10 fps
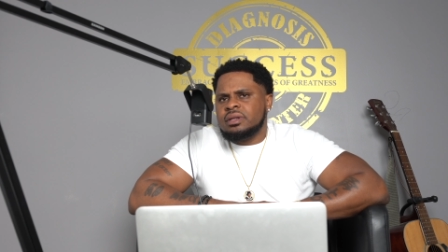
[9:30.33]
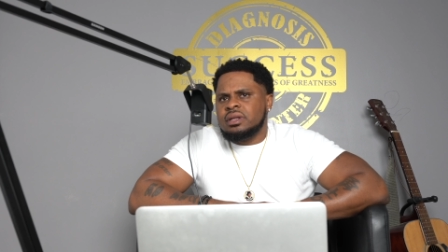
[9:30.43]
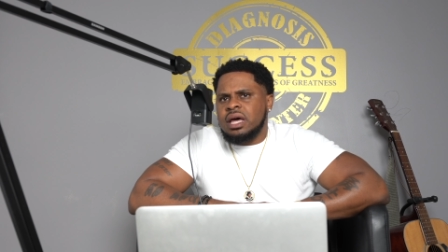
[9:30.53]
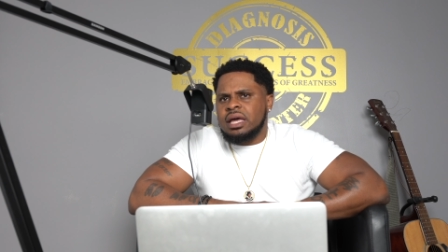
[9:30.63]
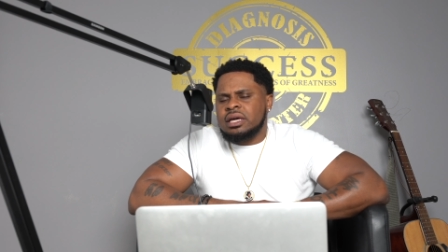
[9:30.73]

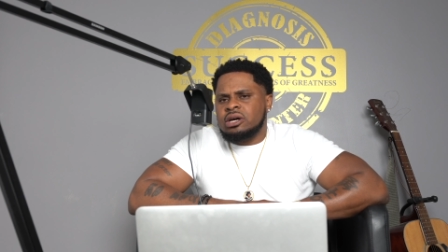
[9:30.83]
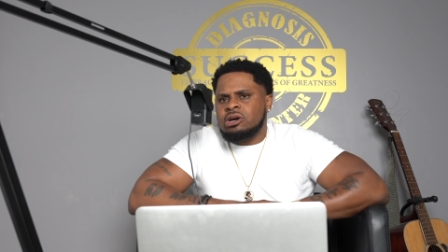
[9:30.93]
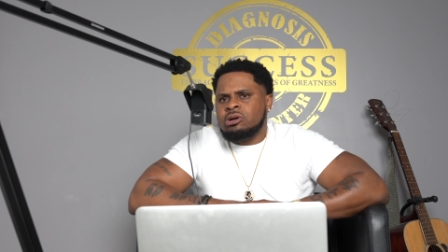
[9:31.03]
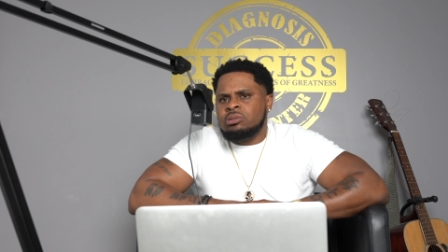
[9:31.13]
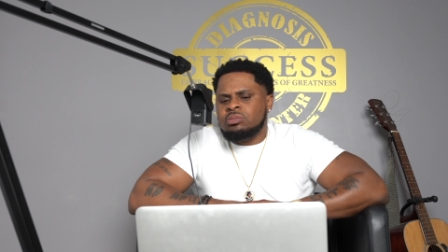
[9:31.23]
Like,
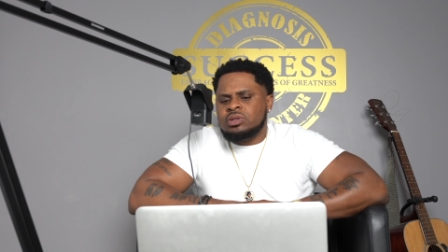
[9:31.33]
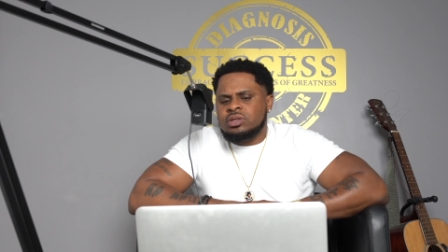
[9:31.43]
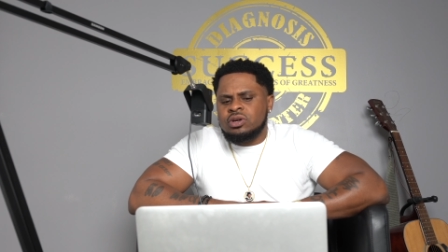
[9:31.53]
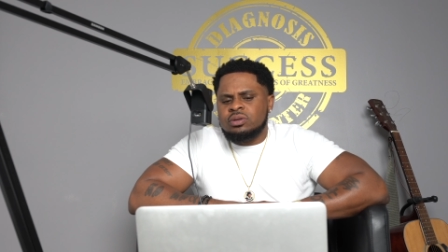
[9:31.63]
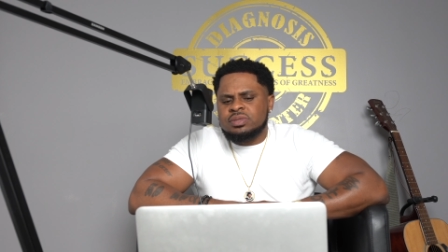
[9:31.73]

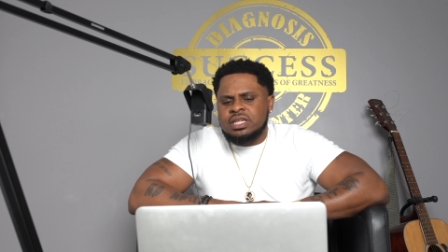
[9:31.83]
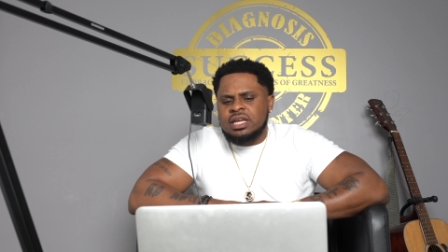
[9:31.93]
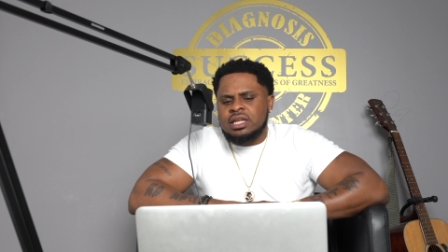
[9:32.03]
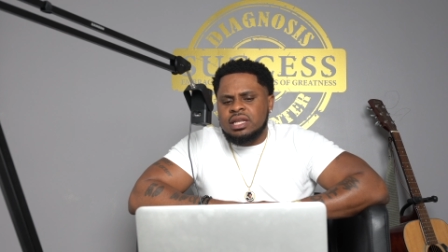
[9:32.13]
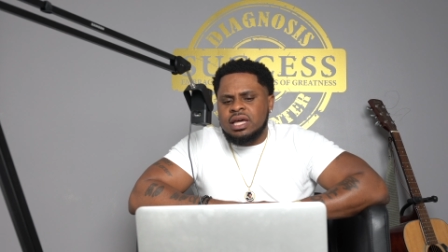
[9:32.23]
you know what I'm saying?